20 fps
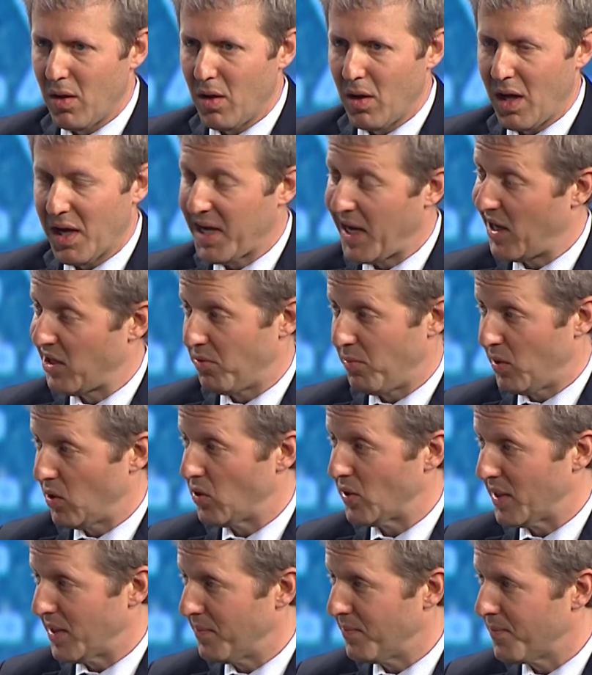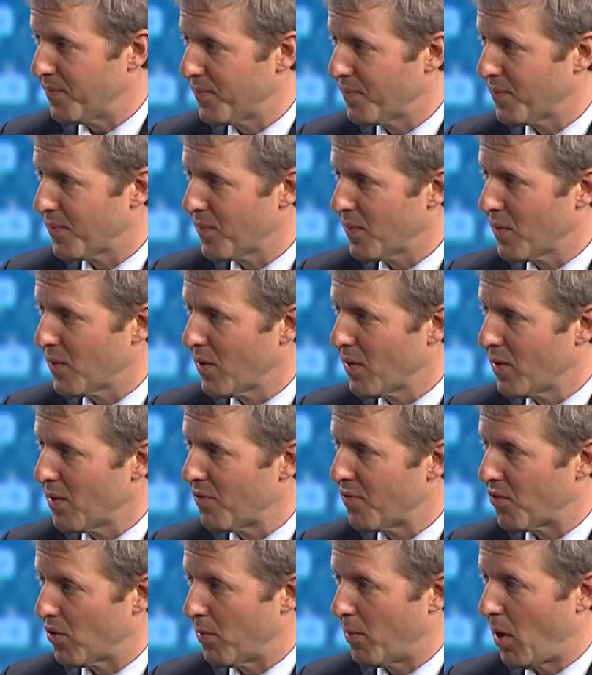accountability
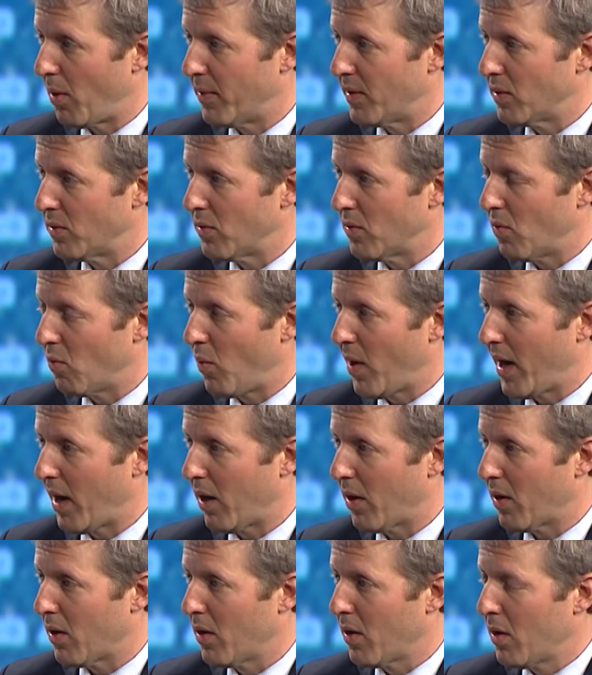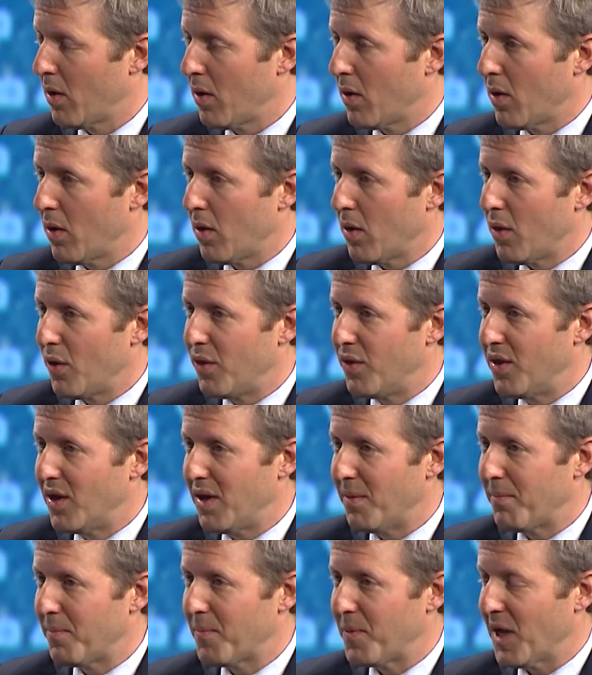for a moment, where
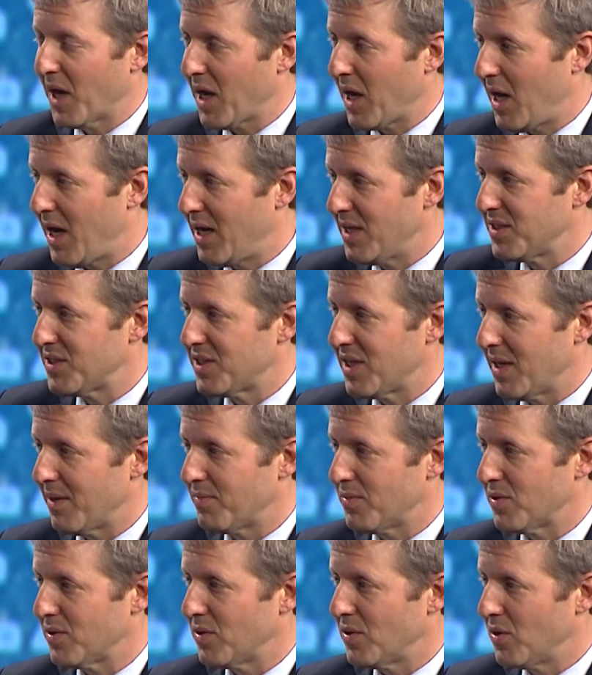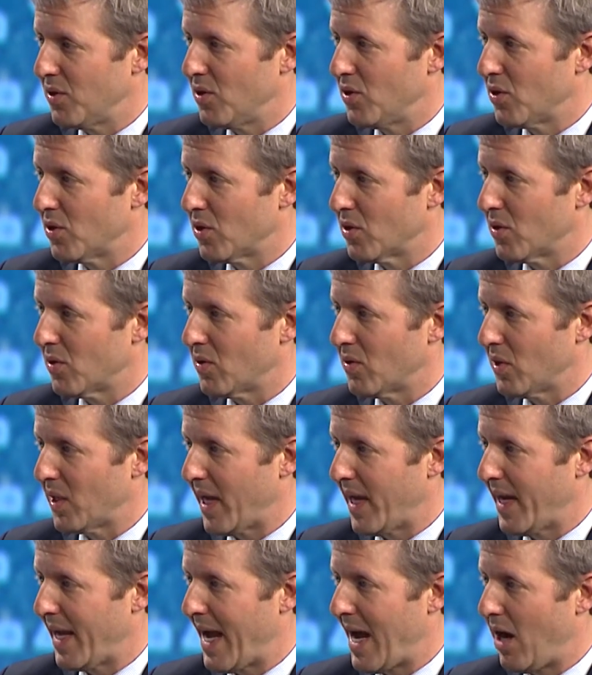the concept you're
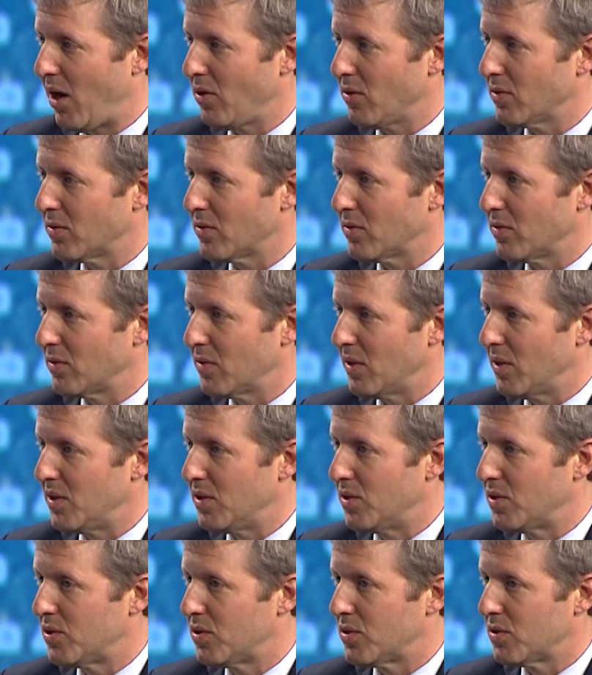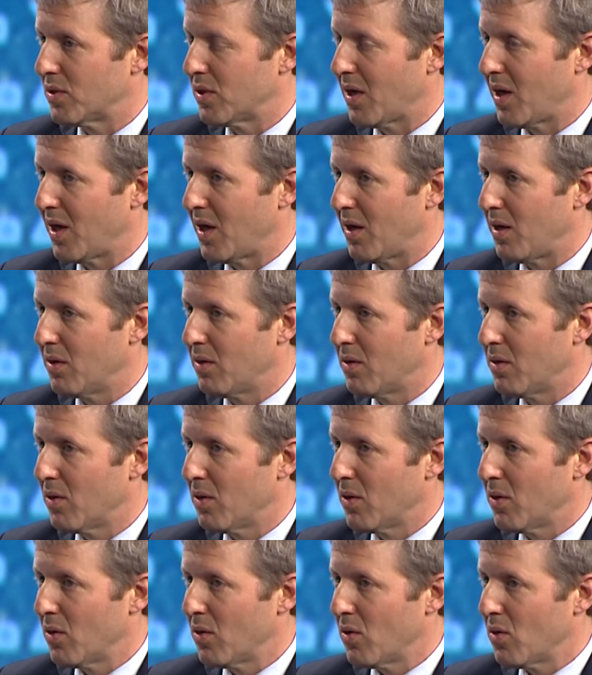laying out is,
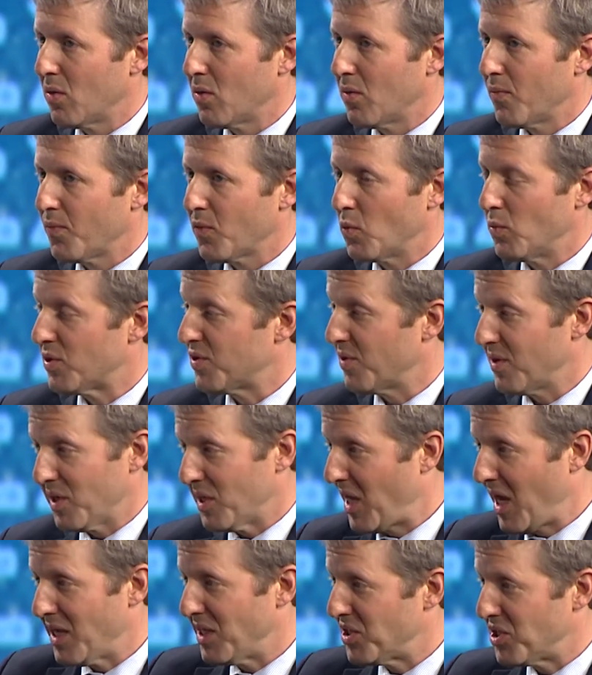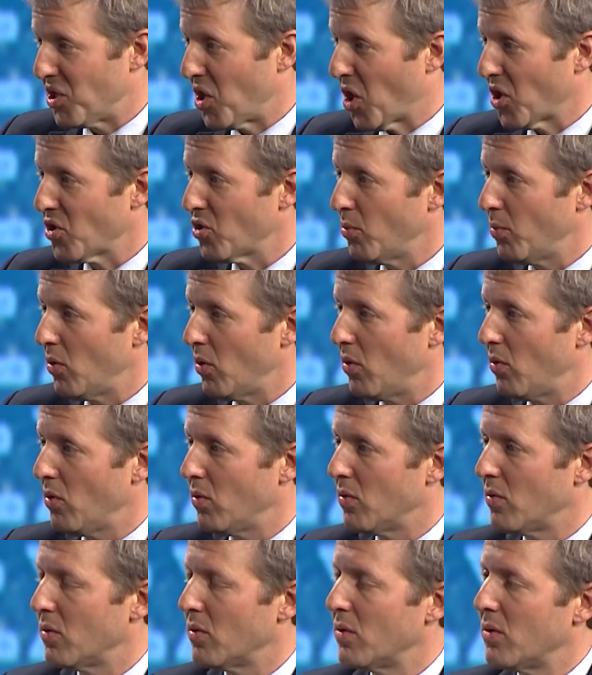which again is inarguable,
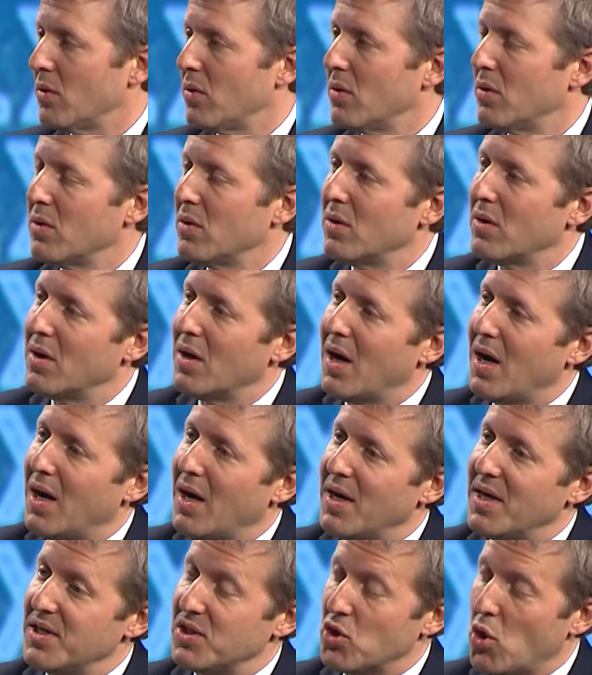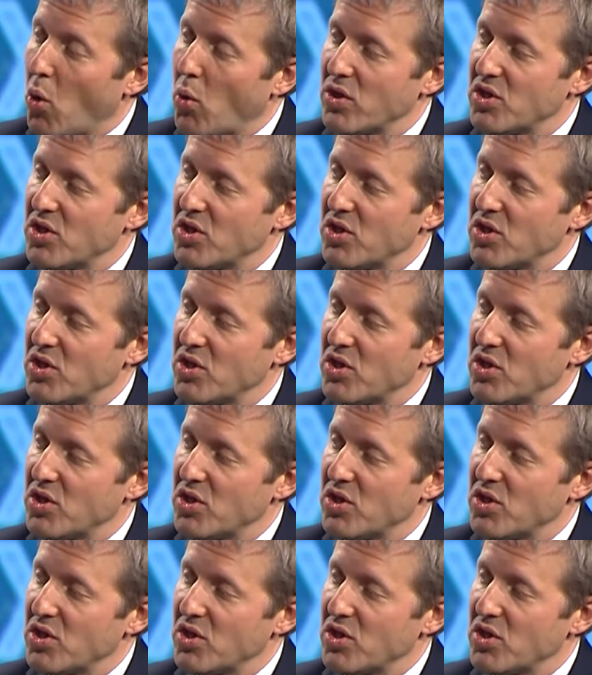is going